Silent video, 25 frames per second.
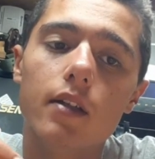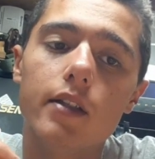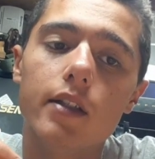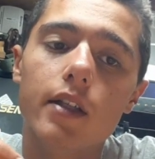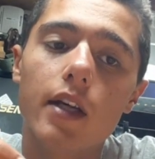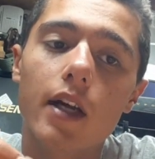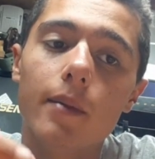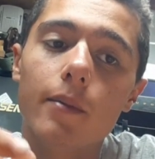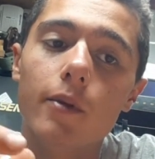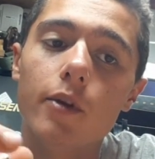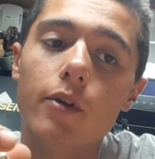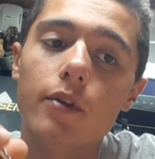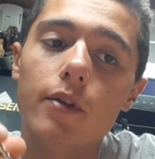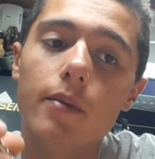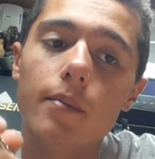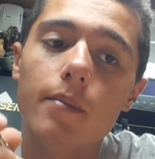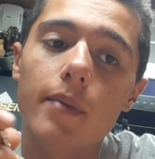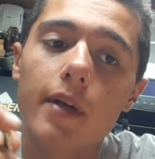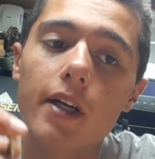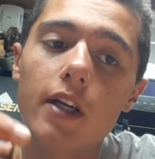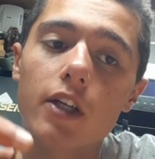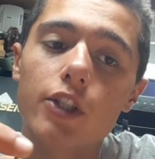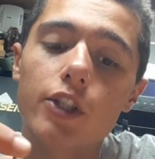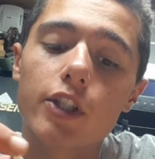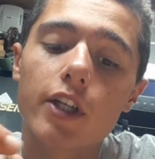I'm going to
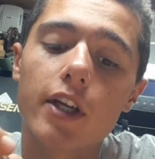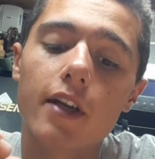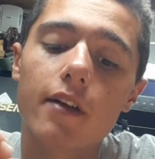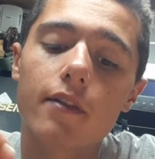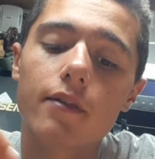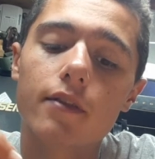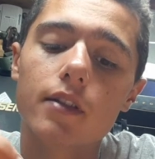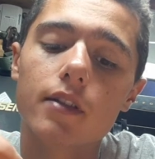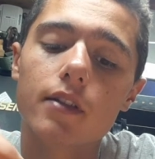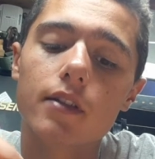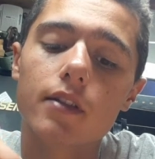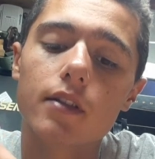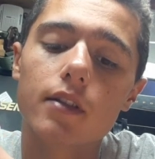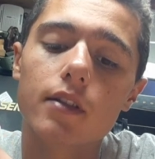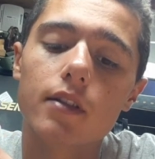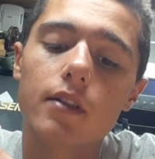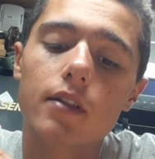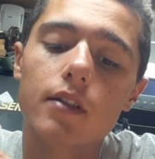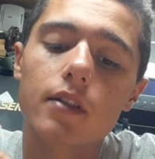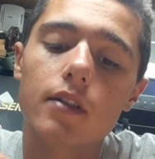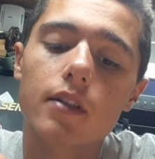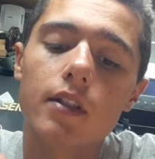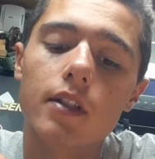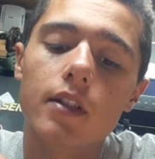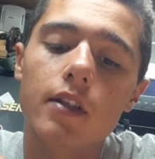bare shaft
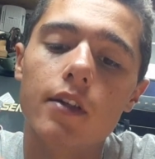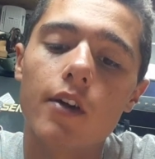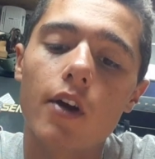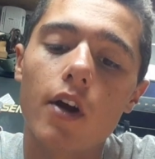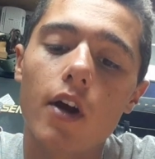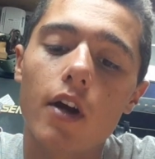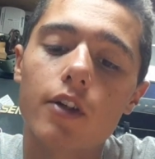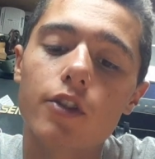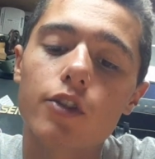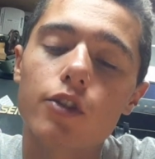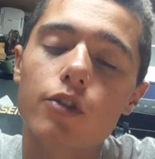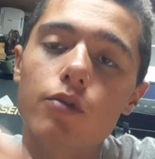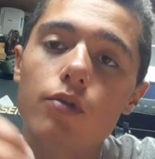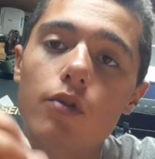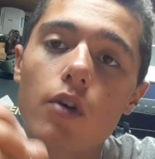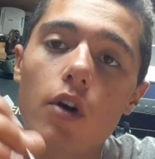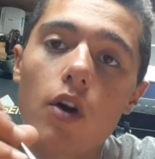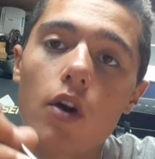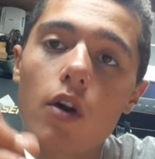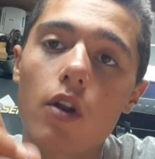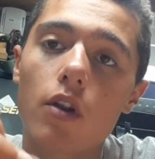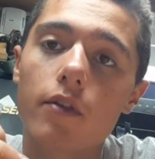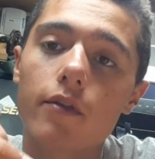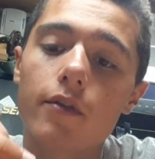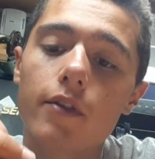and Noctune
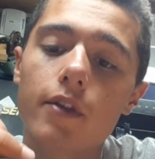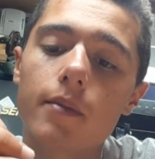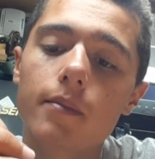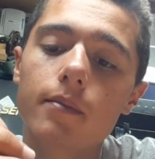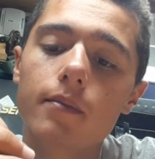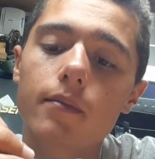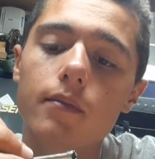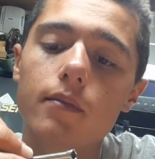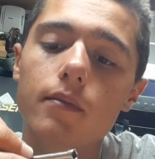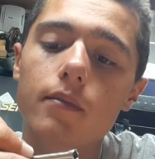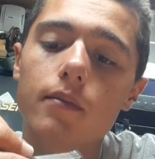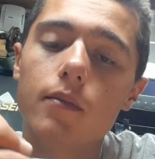all of them